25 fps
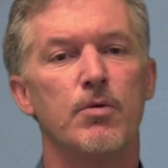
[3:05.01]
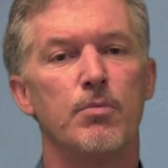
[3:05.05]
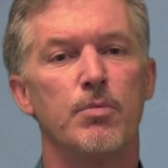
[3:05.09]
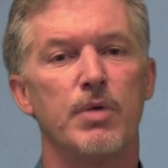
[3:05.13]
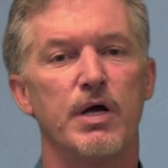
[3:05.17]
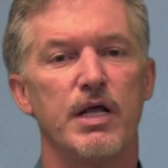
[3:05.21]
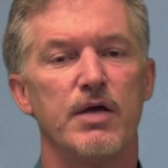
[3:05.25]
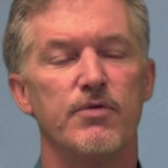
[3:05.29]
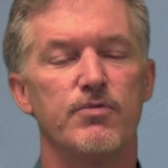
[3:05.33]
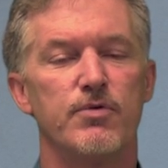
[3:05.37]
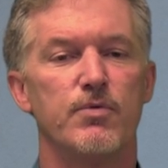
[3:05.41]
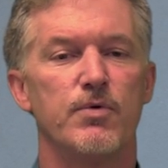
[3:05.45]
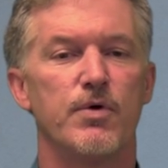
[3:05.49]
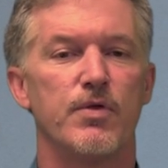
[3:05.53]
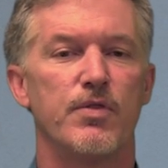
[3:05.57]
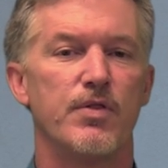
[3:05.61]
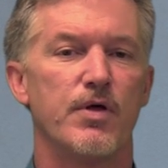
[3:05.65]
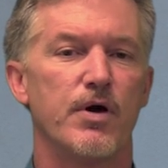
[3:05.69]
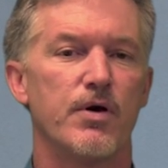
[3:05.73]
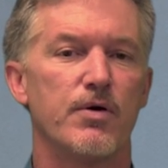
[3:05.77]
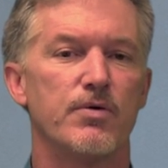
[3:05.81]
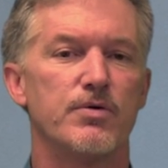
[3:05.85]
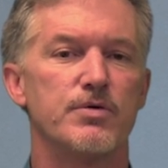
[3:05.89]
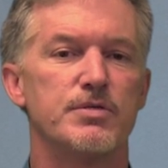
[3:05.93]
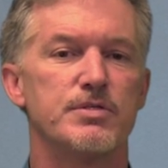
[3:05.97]
But even with
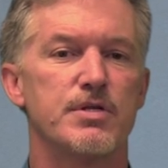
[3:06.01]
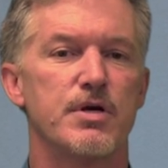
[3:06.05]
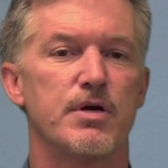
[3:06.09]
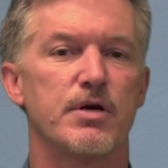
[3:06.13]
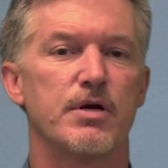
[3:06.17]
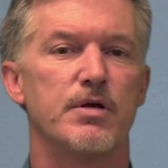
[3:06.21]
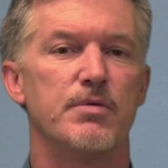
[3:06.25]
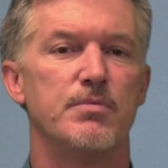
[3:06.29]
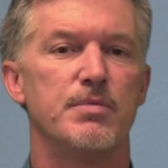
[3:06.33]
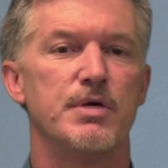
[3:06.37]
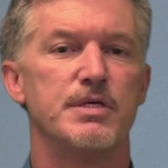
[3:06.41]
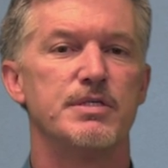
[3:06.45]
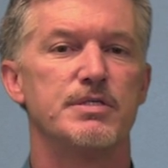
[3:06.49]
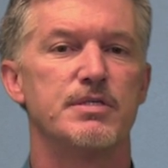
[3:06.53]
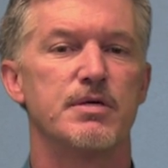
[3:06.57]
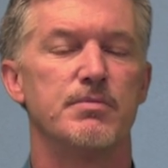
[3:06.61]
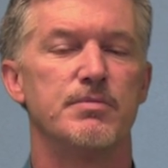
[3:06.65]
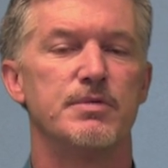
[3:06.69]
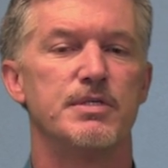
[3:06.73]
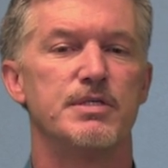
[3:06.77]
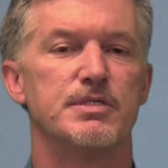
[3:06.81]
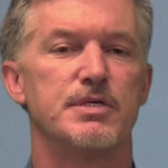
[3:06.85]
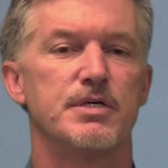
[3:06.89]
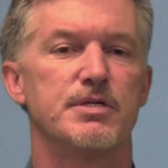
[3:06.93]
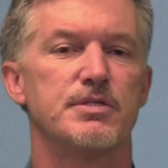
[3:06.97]
those, there can be some
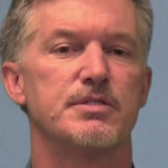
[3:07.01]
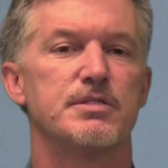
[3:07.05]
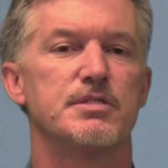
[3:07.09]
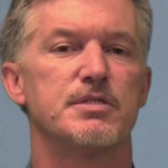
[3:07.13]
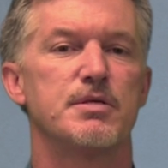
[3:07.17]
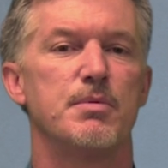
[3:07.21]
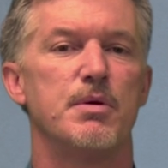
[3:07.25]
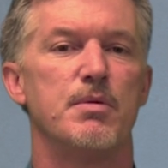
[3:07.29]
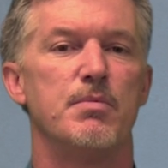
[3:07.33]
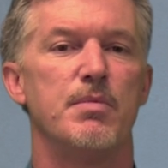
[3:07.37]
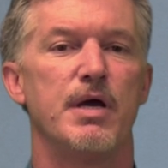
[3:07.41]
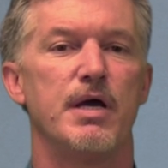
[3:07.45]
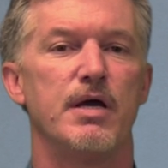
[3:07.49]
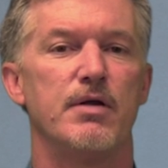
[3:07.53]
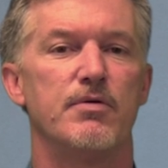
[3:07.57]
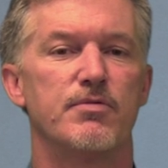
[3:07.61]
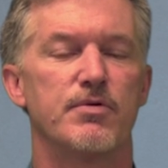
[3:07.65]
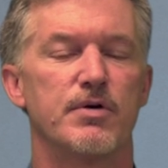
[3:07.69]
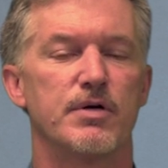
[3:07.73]
decisions to be made.